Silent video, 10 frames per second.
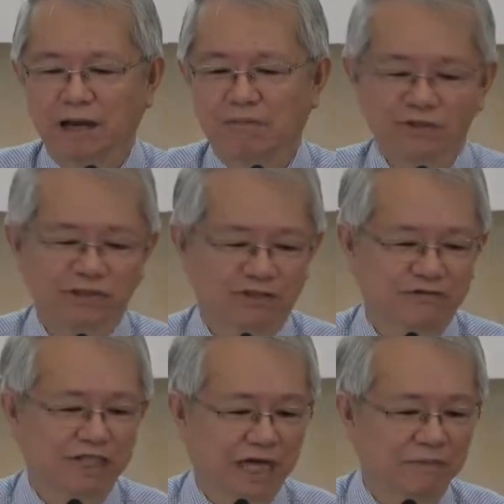Most of
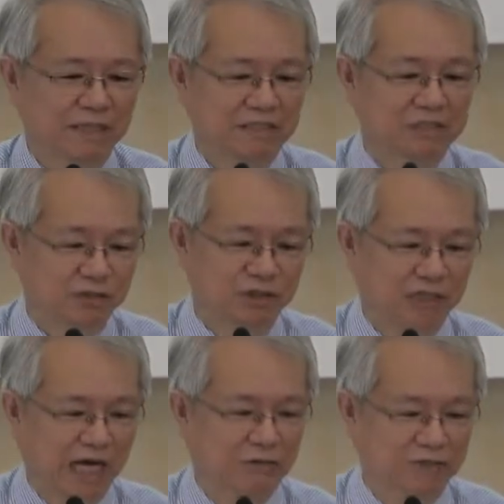the time, as
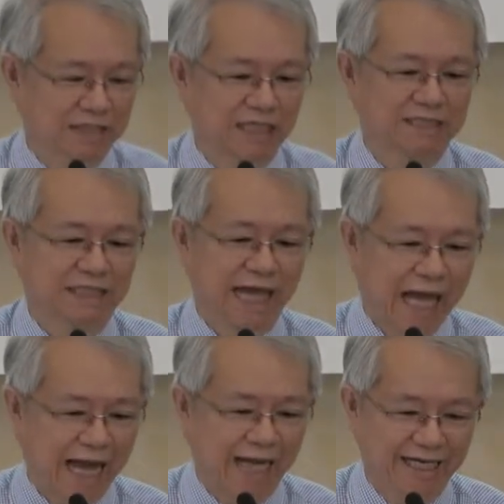usual, I would just say
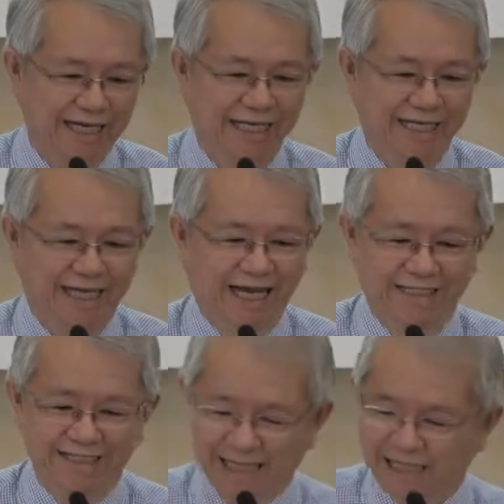hi and
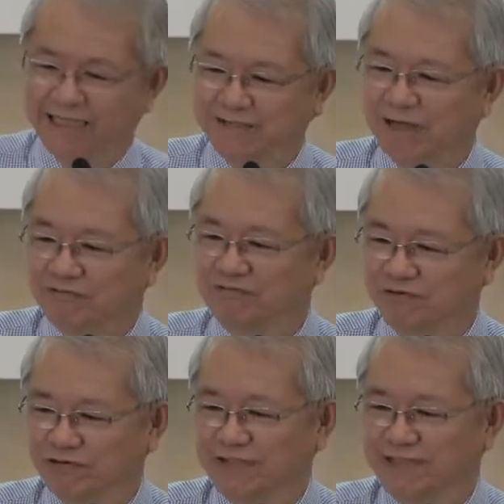start eating my
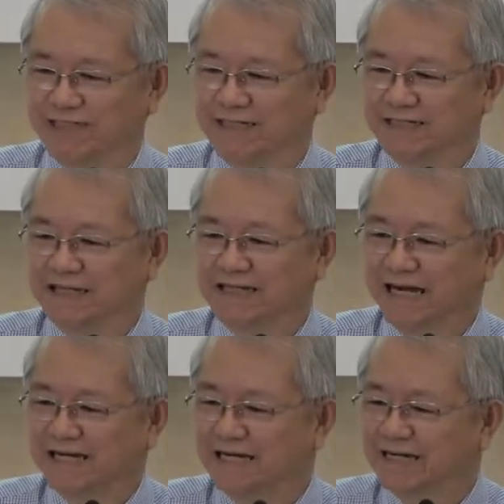food.
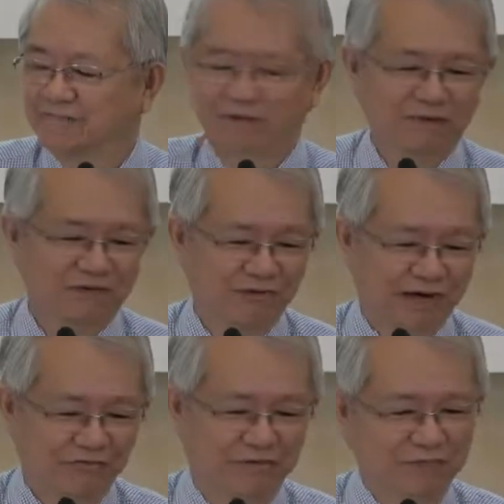But my
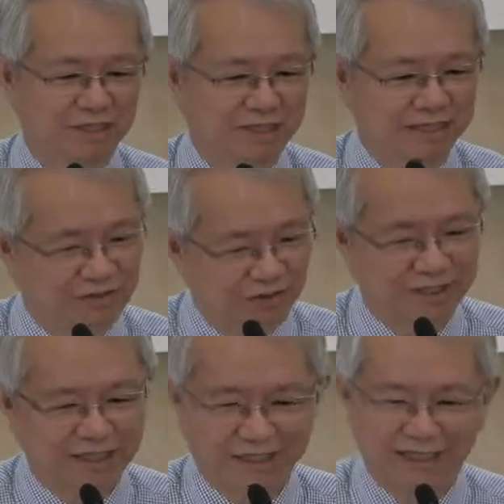wife would be
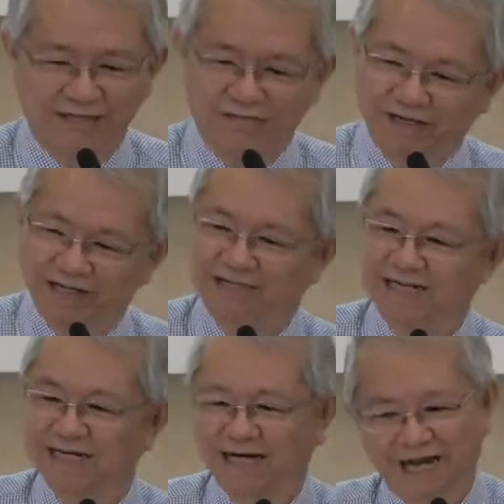talkative and
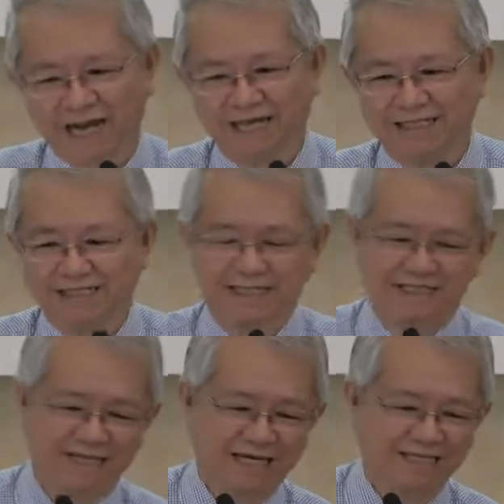ask
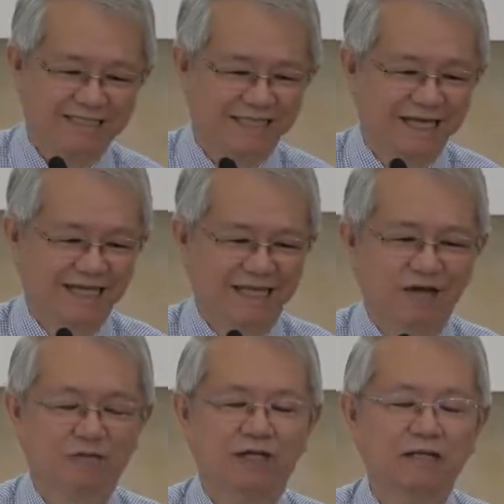this, ask that,
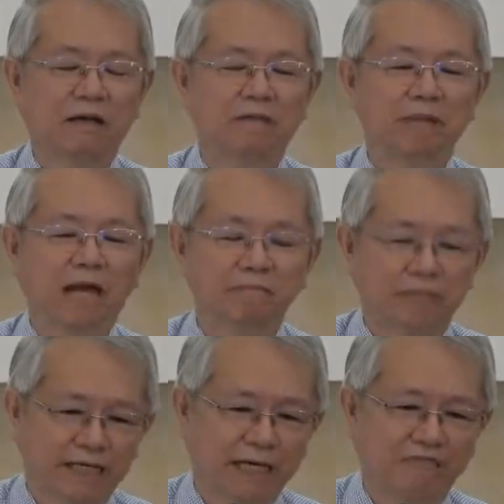and we
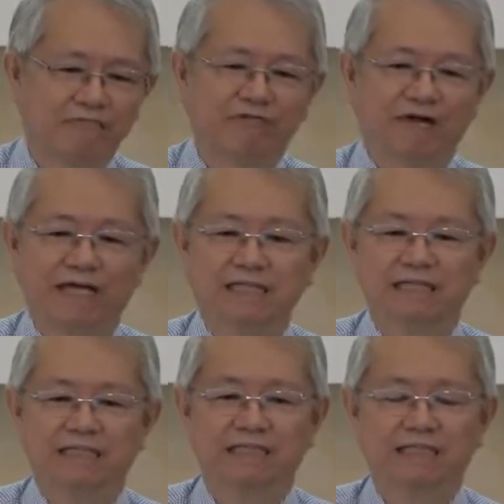became
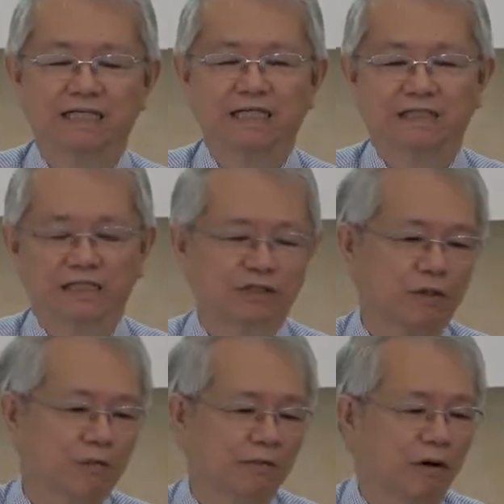friends. They
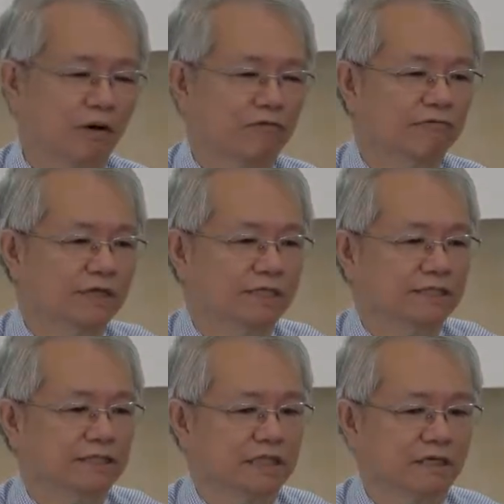stopped over in
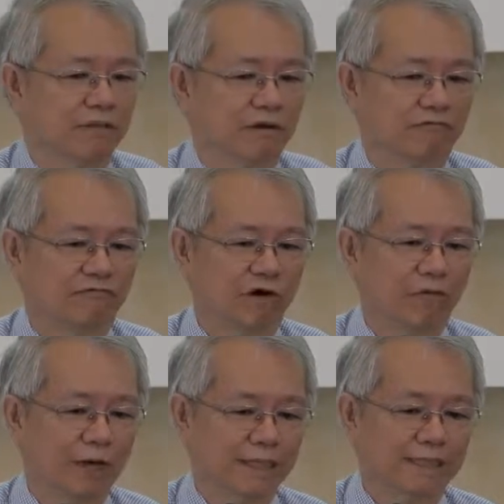Singapore for
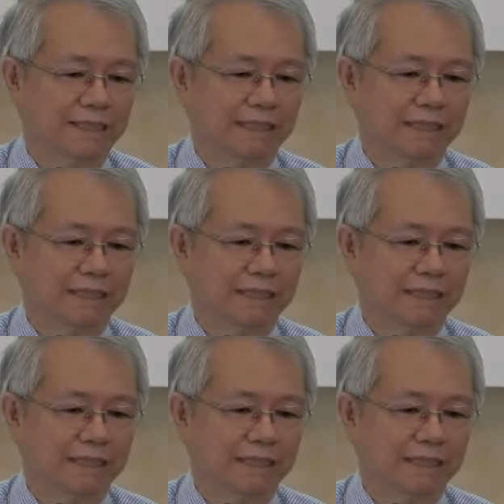one